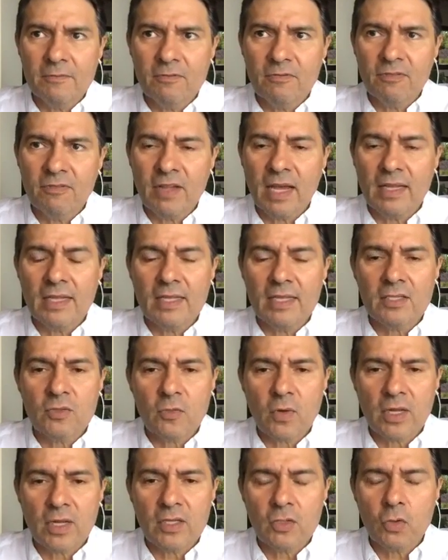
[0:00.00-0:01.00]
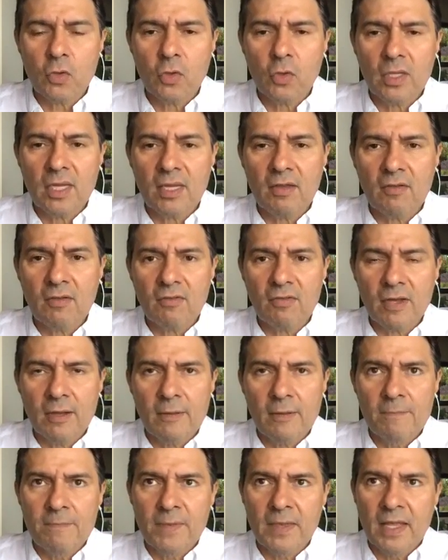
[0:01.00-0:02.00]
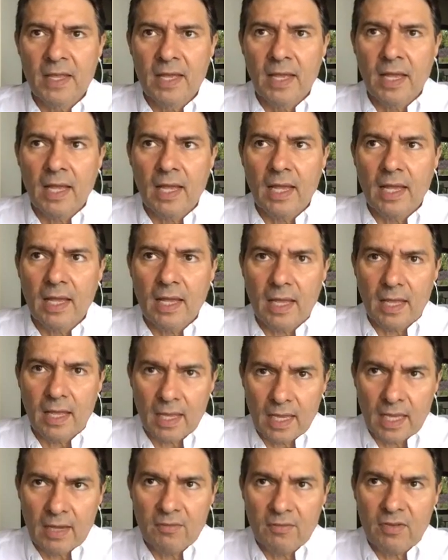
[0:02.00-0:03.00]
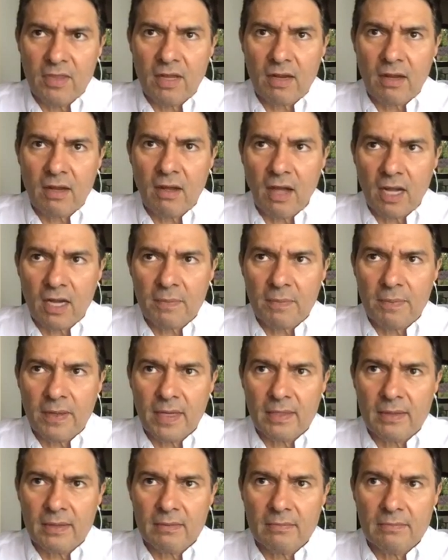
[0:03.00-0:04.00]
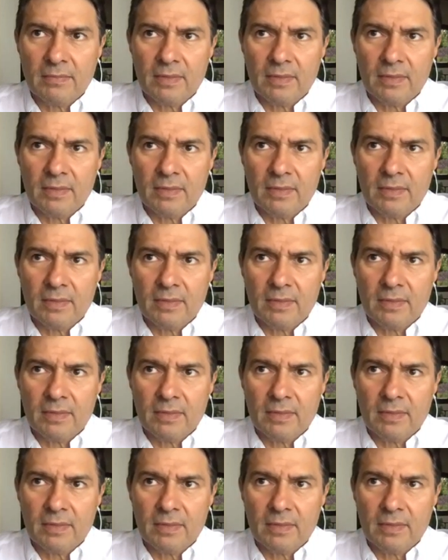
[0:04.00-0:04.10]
flight is ready to leave. Even the cockpit